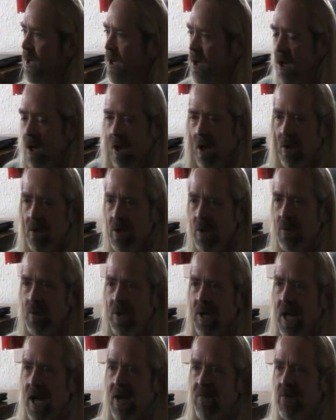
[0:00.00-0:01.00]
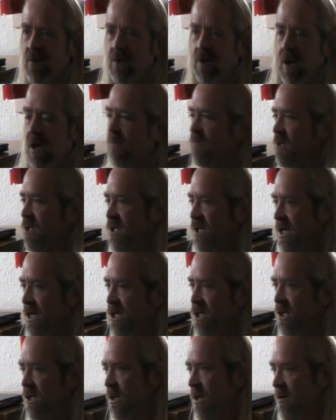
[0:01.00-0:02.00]
And all you would have is a
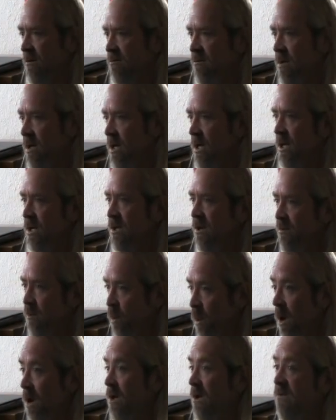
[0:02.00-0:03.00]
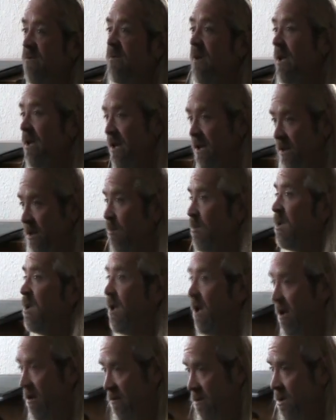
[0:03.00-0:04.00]
conversation of one defending
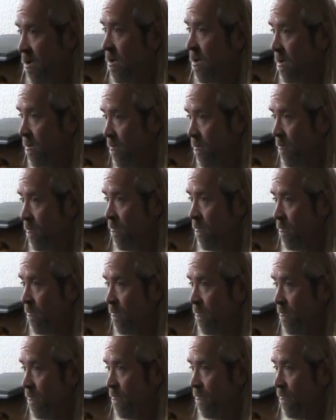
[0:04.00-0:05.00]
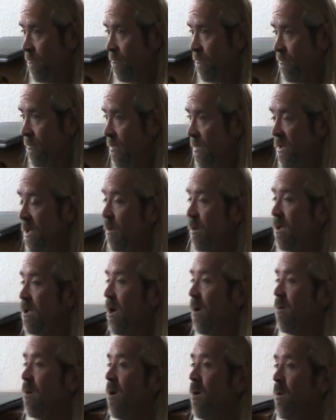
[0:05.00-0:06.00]
themselves. That would
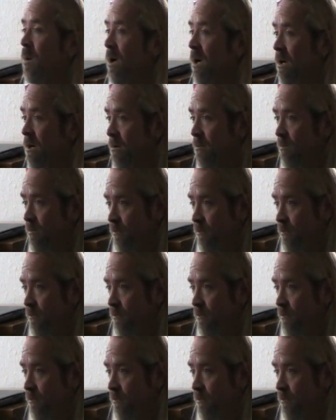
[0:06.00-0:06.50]
go nowhere.